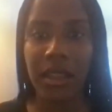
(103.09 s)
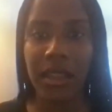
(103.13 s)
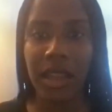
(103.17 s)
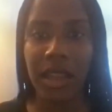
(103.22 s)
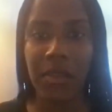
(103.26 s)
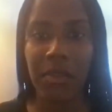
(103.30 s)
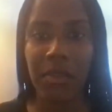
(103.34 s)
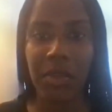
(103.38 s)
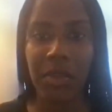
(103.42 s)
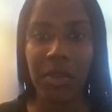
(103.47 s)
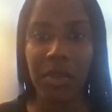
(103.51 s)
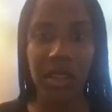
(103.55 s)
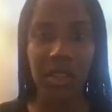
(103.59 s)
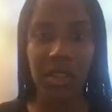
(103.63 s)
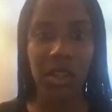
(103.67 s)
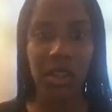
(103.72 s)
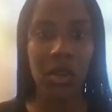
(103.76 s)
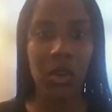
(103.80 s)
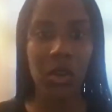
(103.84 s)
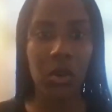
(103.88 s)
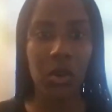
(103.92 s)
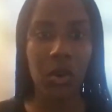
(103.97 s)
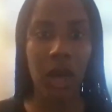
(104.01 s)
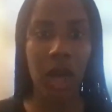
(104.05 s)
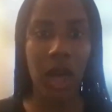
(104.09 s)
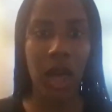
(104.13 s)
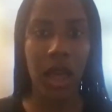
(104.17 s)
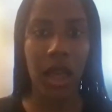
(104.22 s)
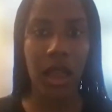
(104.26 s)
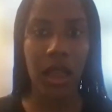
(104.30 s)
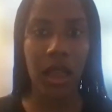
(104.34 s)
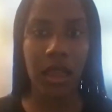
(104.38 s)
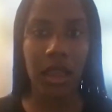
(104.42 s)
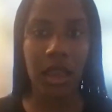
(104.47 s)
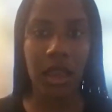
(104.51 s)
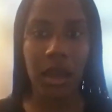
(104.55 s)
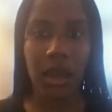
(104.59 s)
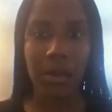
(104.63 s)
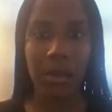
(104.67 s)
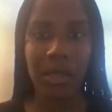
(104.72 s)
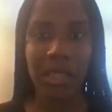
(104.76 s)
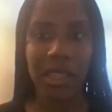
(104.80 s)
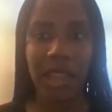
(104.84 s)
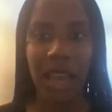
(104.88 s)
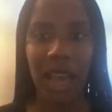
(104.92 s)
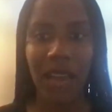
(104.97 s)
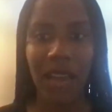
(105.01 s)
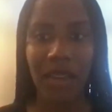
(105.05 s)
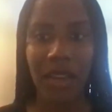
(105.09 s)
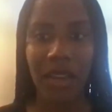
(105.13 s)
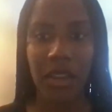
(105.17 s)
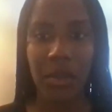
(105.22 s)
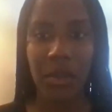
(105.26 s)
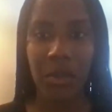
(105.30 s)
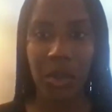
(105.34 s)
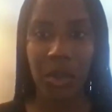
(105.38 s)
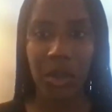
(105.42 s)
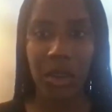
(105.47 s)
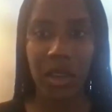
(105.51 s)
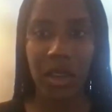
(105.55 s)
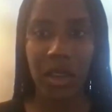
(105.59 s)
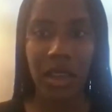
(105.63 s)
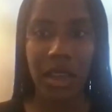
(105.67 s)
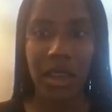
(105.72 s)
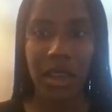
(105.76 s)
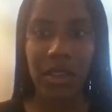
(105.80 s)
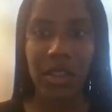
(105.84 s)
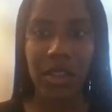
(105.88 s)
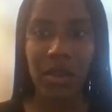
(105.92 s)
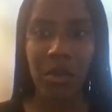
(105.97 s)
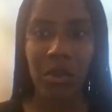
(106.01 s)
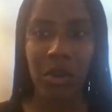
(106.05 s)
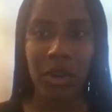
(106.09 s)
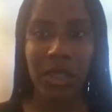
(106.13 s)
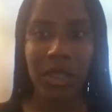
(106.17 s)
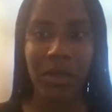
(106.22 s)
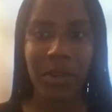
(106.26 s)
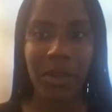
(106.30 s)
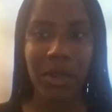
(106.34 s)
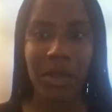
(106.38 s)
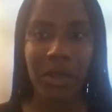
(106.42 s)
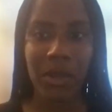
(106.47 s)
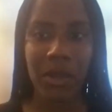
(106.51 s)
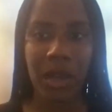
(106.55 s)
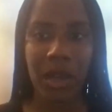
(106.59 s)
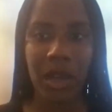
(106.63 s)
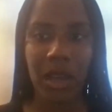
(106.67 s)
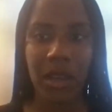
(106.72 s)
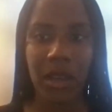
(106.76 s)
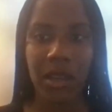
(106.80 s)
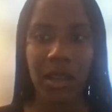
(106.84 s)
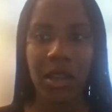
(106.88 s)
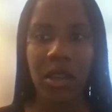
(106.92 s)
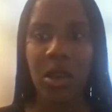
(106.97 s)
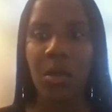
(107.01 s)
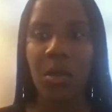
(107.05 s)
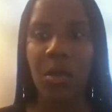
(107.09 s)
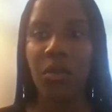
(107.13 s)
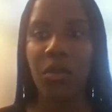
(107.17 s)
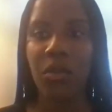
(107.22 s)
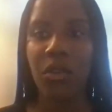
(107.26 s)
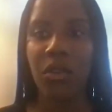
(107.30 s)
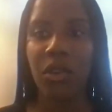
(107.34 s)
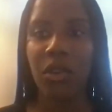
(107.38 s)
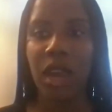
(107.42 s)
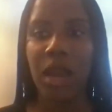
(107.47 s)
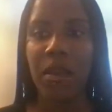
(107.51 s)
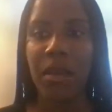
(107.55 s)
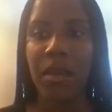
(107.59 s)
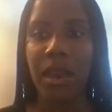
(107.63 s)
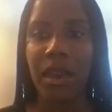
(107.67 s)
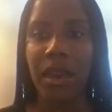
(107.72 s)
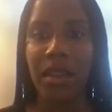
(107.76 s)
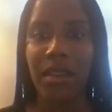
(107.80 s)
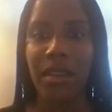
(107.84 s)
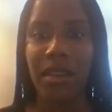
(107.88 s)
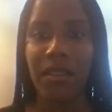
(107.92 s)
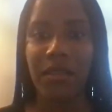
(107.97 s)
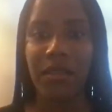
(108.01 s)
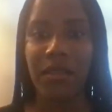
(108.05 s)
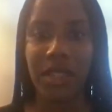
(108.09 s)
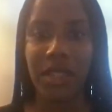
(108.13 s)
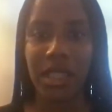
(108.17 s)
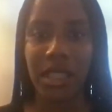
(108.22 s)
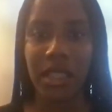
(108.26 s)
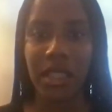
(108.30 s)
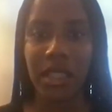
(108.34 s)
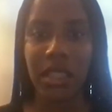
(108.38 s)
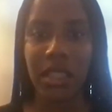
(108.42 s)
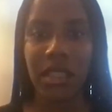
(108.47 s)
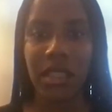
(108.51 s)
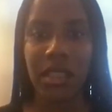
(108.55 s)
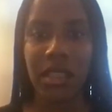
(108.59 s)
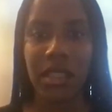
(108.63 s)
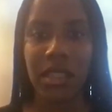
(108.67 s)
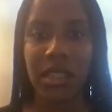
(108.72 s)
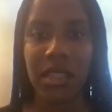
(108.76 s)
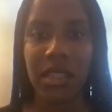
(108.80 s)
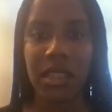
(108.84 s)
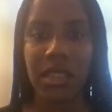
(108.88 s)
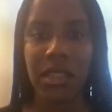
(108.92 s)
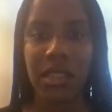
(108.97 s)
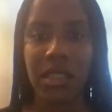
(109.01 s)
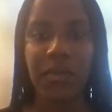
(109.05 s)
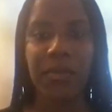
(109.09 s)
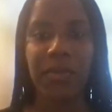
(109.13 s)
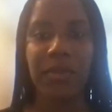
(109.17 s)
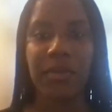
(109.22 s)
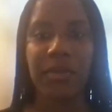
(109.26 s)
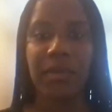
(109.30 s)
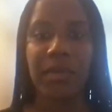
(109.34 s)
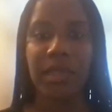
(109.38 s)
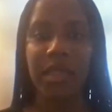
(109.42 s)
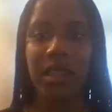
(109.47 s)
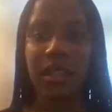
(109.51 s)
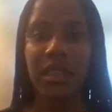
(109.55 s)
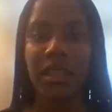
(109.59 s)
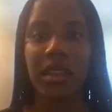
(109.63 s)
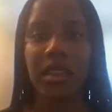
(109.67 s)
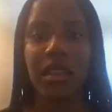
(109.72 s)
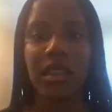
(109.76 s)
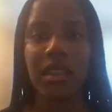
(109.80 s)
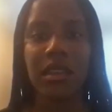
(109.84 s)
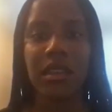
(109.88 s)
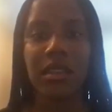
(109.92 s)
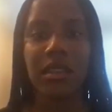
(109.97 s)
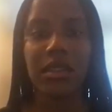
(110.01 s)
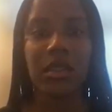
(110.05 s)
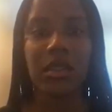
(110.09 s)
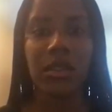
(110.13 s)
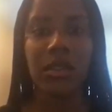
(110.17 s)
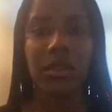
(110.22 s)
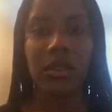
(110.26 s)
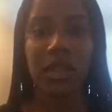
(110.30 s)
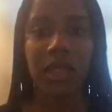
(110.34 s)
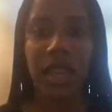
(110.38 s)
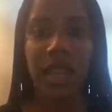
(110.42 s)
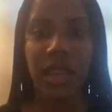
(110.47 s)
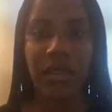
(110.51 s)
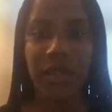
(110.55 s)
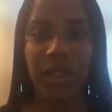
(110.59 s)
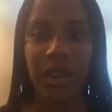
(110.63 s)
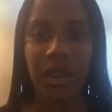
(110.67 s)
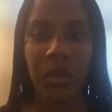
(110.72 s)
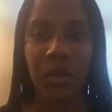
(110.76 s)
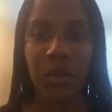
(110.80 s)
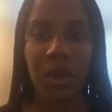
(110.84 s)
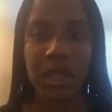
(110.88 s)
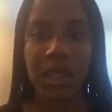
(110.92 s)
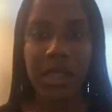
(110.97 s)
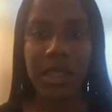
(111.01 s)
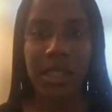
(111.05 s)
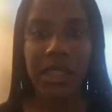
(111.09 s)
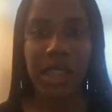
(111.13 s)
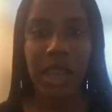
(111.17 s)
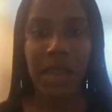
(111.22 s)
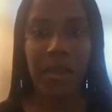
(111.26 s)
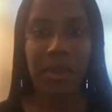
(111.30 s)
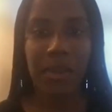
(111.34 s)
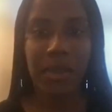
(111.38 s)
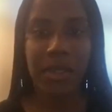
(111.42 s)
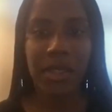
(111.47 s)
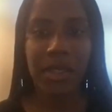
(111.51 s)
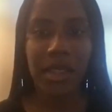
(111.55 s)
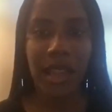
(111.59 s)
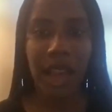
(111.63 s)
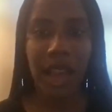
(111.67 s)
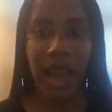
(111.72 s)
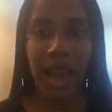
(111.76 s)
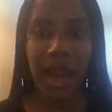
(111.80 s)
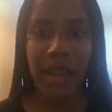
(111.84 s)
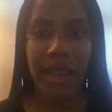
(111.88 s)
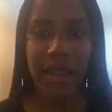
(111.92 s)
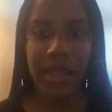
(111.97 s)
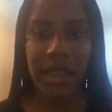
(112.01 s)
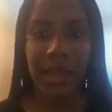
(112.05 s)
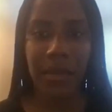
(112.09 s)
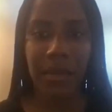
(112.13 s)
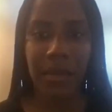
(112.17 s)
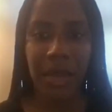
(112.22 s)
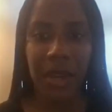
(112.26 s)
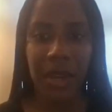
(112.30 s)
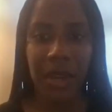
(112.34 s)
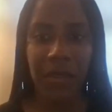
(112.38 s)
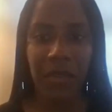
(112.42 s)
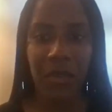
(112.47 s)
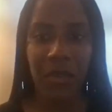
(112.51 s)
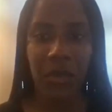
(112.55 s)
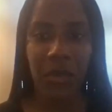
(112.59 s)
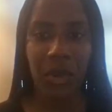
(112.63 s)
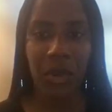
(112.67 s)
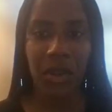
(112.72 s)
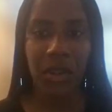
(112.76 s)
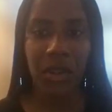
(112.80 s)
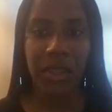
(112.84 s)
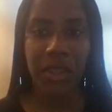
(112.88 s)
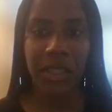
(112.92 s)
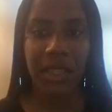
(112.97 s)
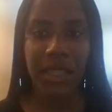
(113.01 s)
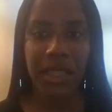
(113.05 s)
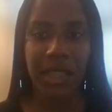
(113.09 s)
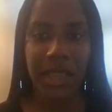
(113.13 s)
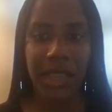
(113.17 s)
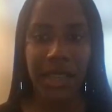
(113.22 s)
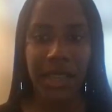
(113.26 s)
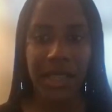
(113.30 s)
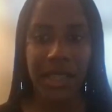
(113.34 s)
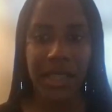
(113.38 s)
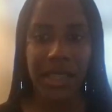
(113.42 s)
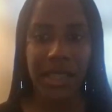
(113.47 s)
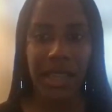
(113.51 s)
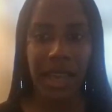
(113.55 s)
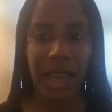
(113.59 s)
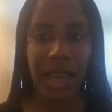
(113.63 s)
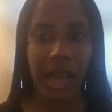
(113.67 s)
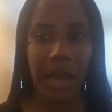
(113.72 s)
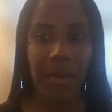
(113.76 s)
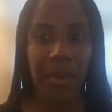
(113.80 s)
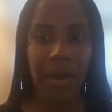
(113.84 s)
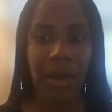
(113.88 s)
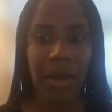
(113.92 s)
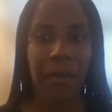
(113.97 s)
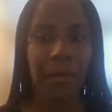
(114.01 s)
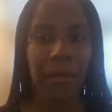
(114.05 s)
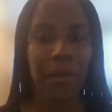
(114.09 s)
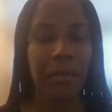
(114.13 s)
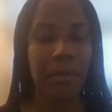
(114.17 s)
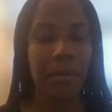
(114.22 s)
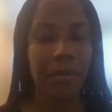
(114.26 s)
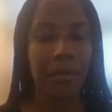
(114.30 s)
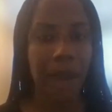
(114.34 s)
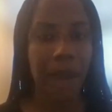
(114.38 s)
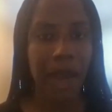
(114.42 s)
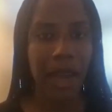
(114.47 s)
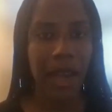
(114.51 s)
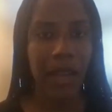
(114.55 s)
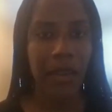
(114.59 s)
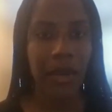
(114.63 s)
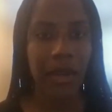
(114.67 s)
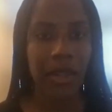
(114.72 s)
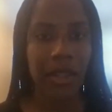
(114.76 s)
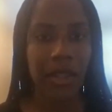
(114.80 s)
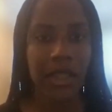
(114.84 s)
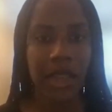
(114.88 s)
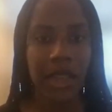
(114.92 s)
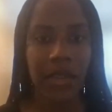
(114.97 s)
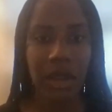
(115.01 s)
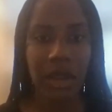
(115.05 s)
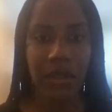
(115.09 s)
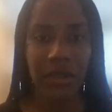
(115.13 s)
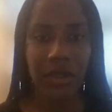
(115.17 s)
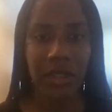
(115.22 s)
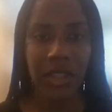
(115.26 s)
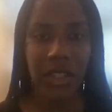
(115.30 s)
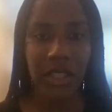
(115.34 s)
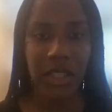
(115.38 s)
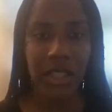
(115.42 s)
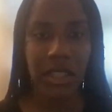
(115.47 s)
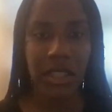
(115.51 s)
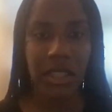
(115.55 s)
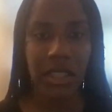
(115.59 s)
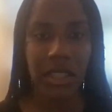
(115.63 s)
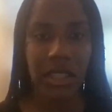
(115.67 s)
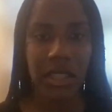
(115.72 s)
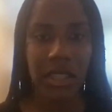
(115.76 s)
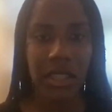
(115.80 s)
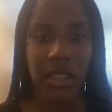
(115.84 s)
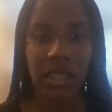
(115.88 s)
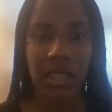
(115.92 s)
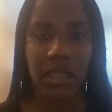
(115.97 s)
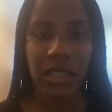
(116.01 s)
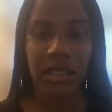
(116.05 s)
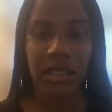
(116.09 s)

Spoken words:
They build a local health staff and community and supports mental health program and facilities. So David, what steps has Meaningful World taken to help migrants and refugees?